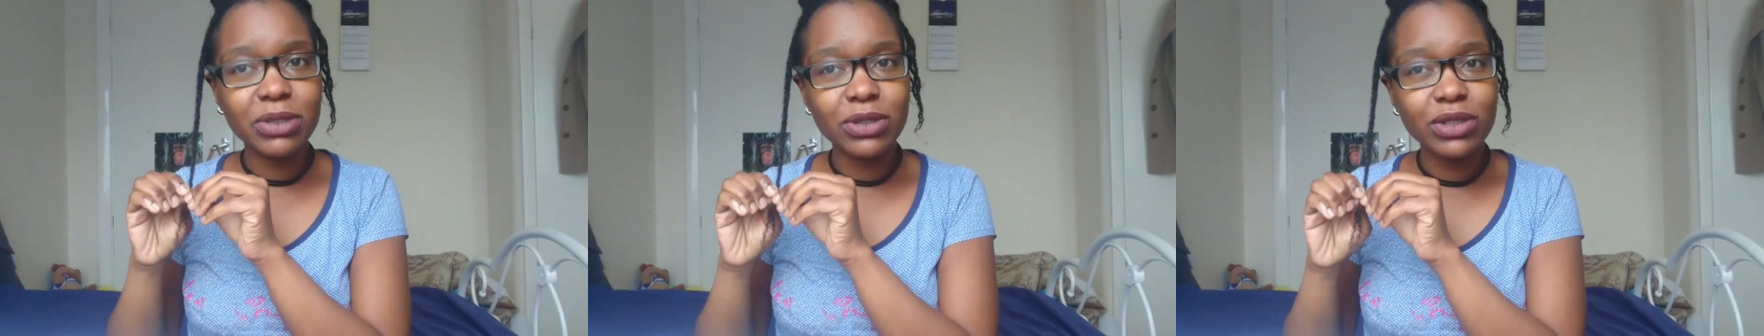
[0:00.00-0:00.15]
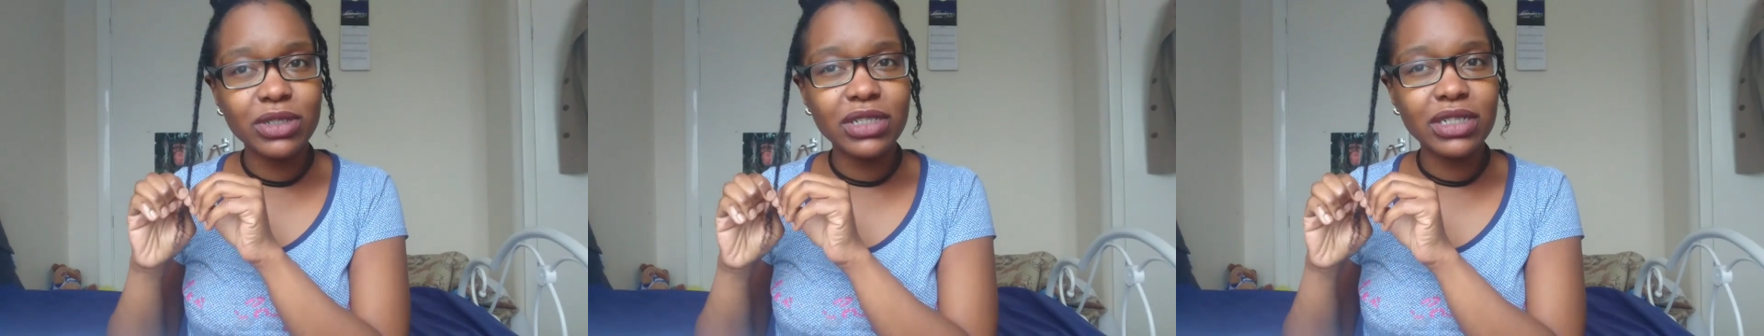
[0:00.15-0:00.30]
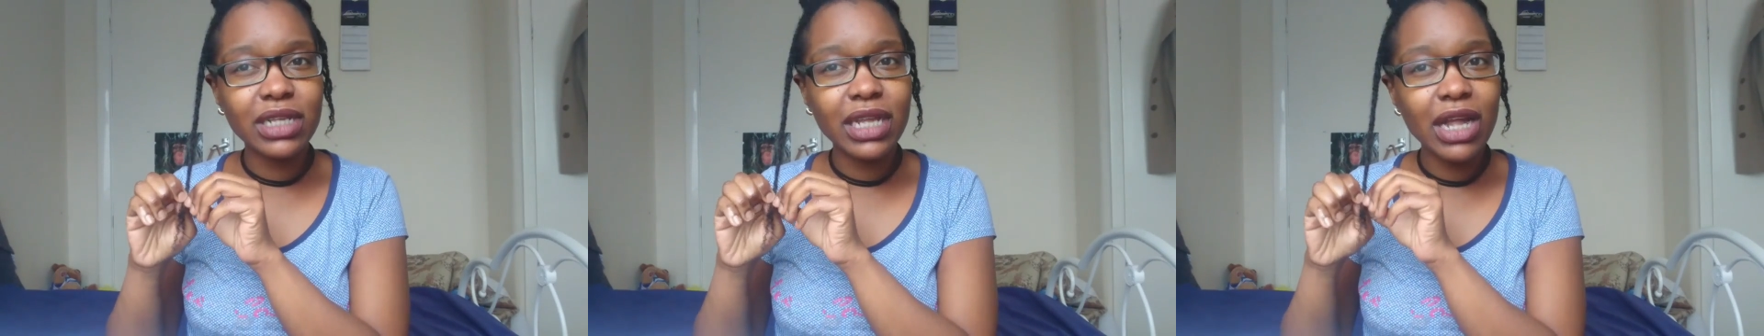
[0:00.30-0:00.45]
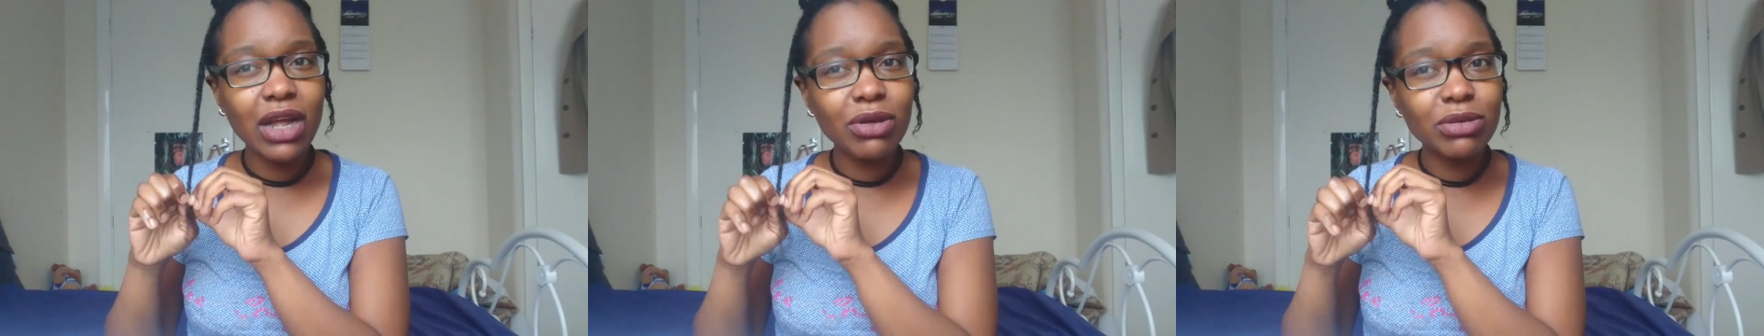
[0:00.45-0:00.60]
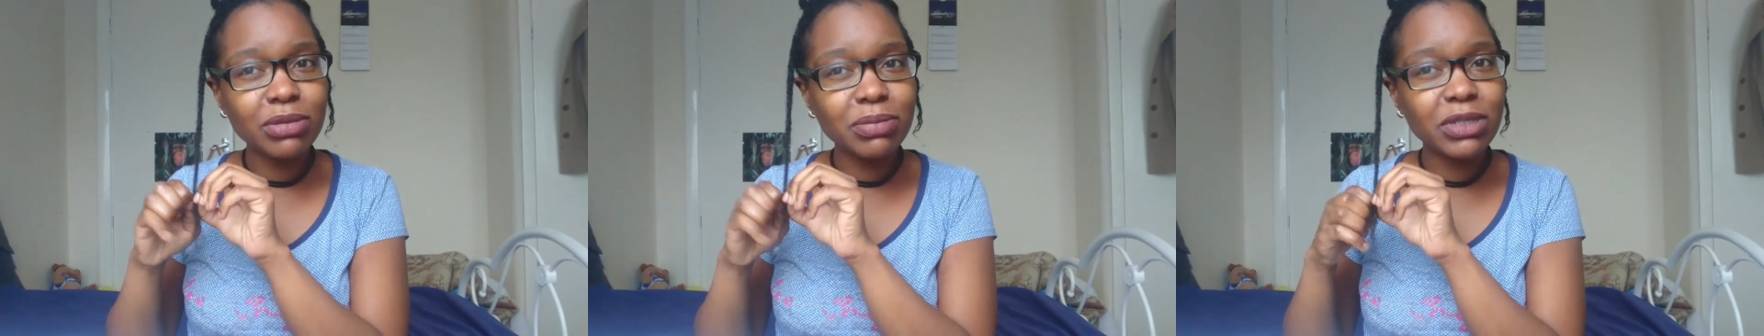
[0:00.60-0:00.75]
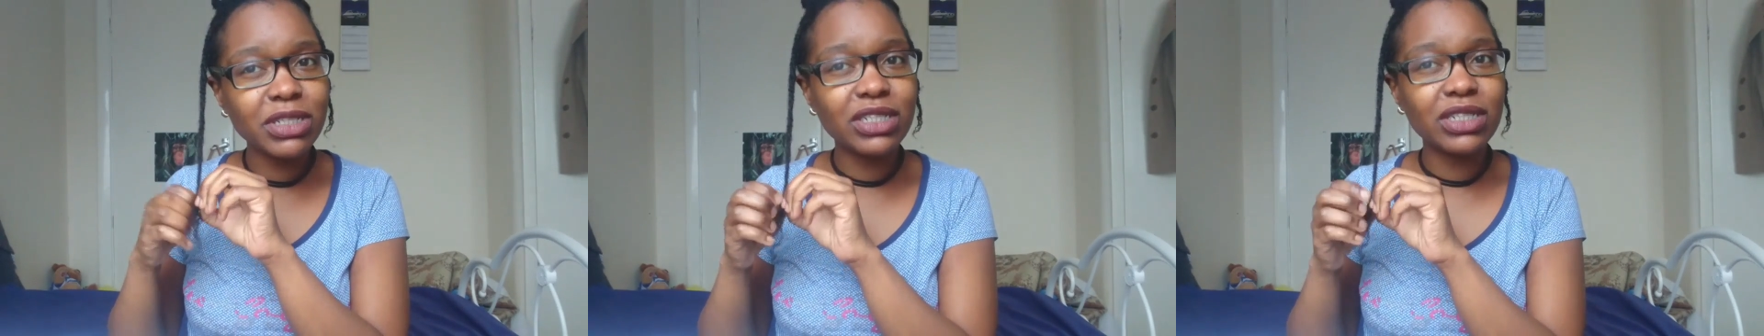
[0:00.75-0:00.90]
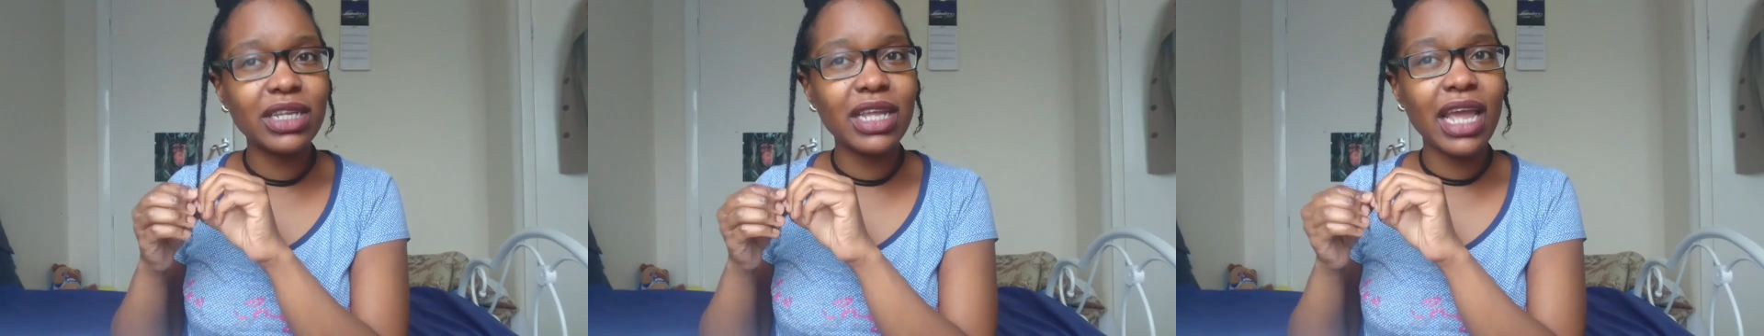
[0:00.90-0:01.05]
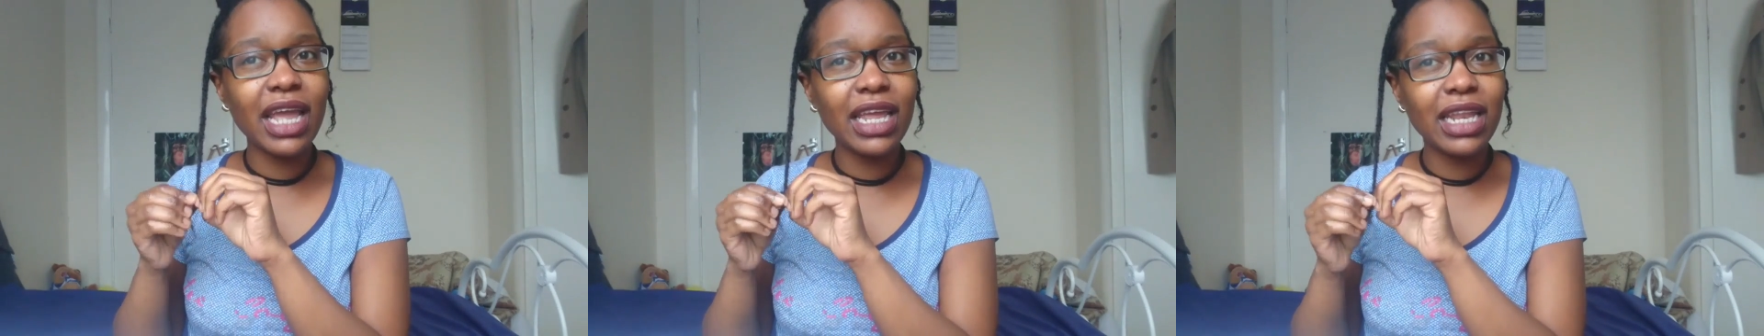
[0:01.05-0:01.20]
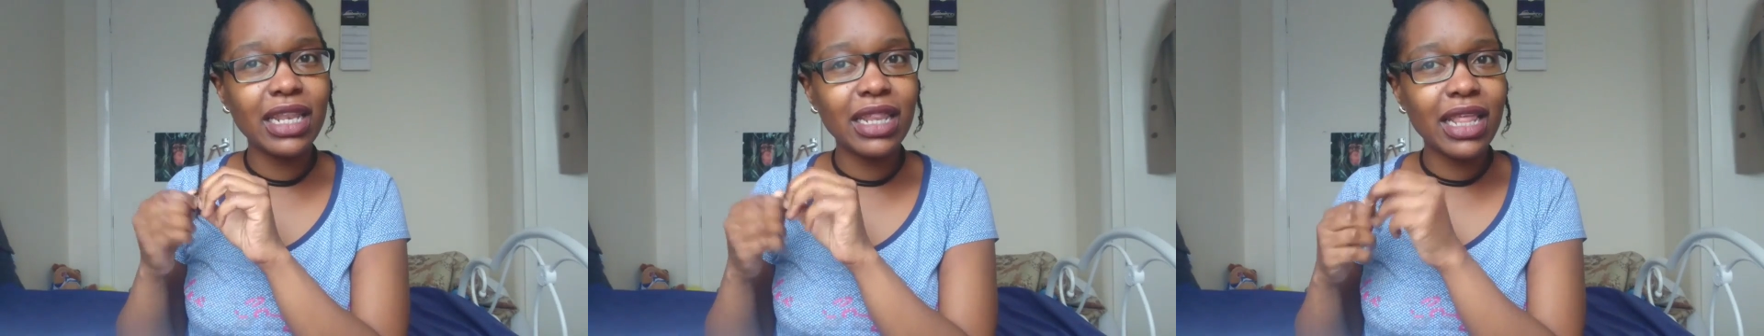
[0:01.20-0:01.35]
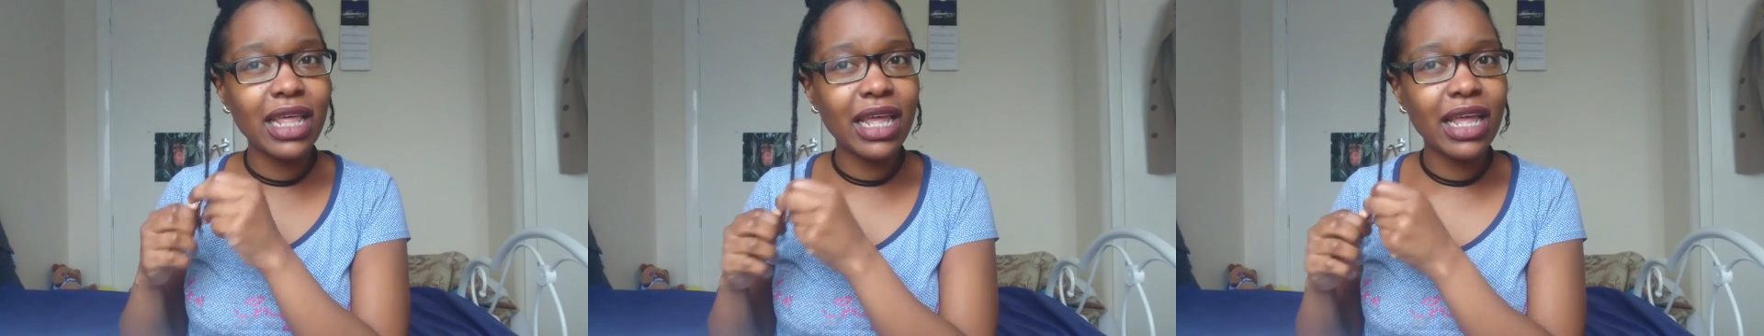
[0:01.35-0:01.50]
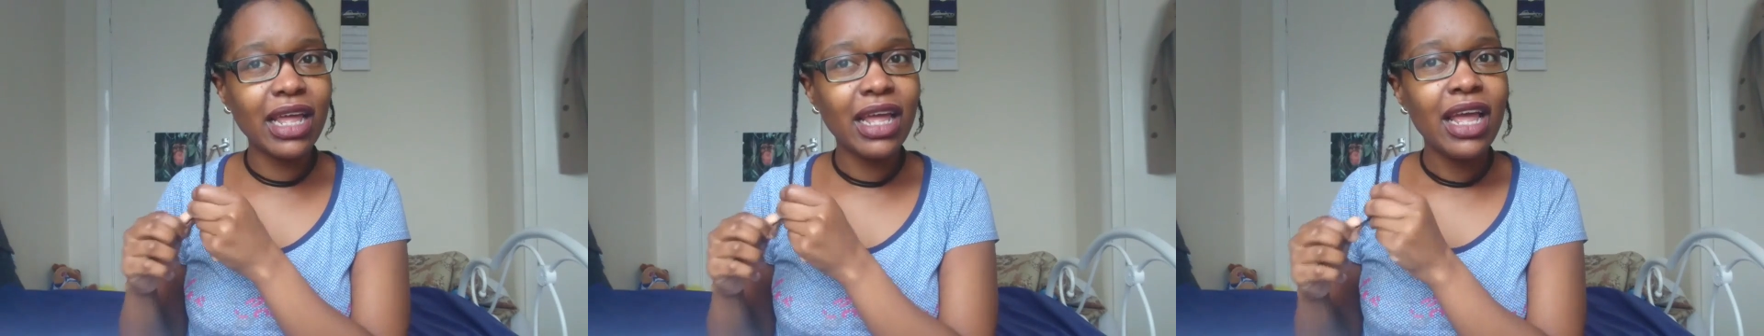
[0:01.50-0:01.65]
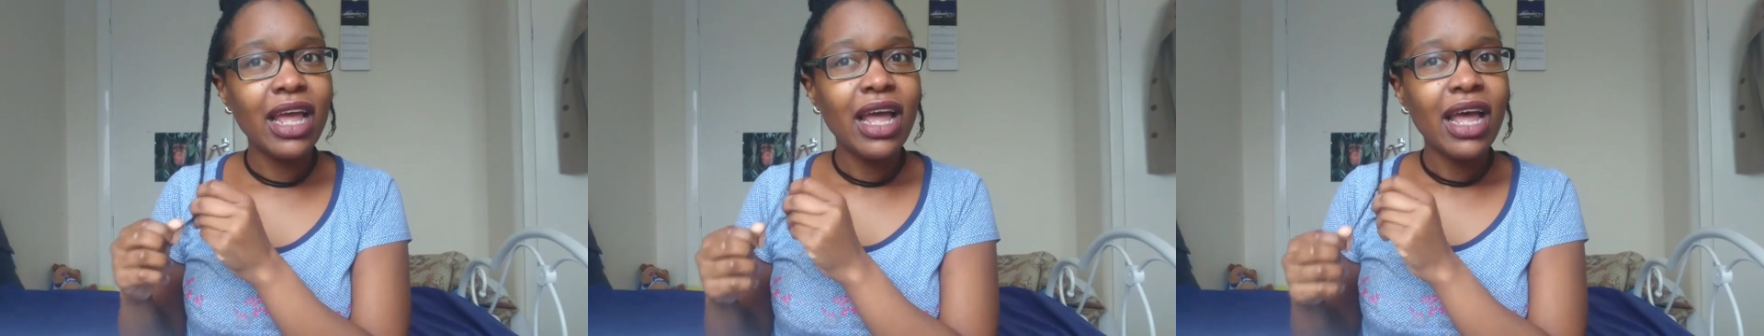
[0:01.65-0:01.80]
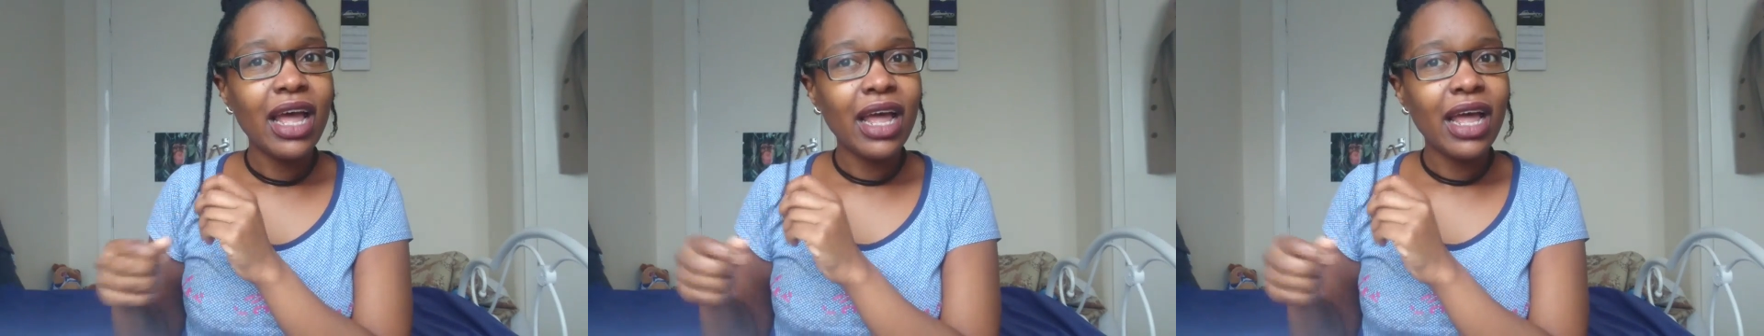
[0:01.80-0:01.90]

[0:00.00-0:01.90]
because it helps me to get in there